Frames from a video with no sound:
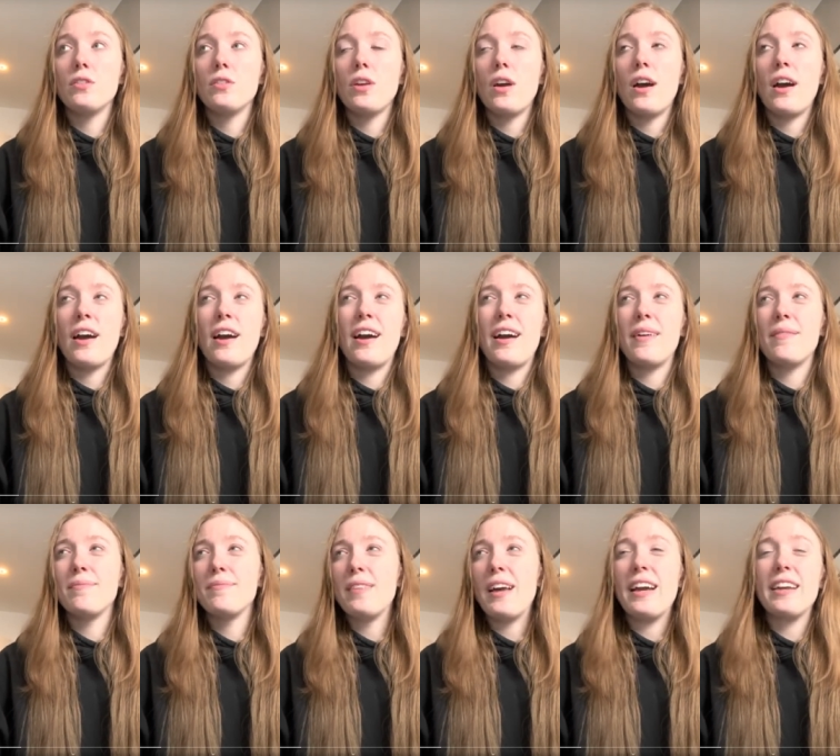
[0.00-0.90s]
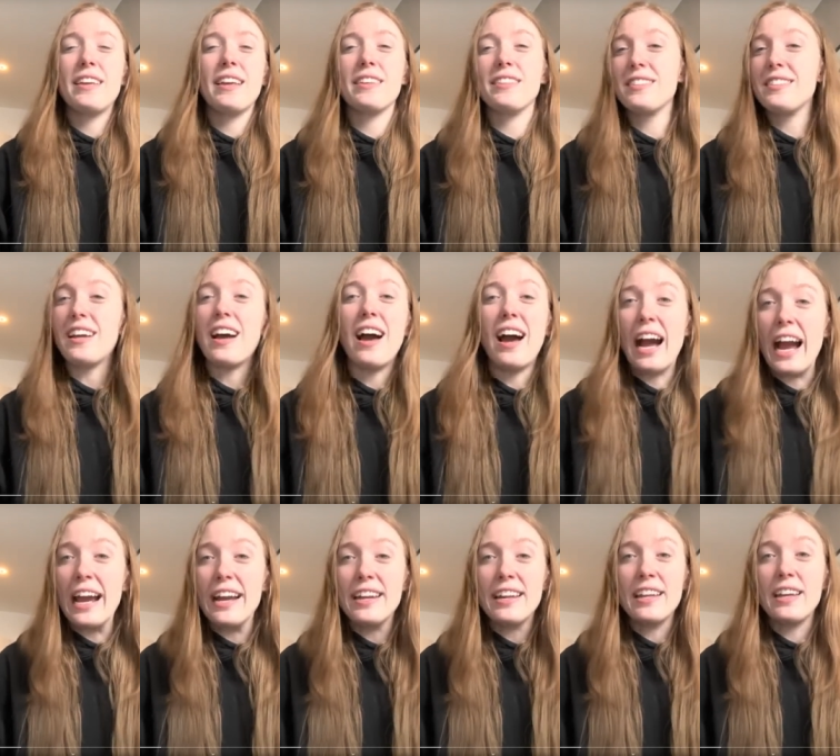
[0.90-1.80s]
I guess, to
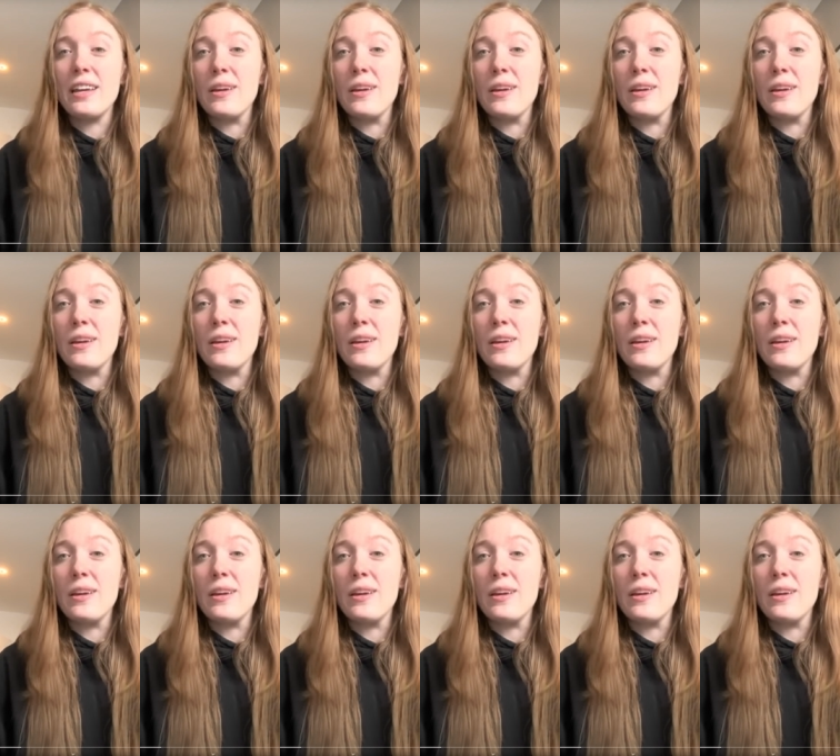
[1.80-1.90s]
hide it.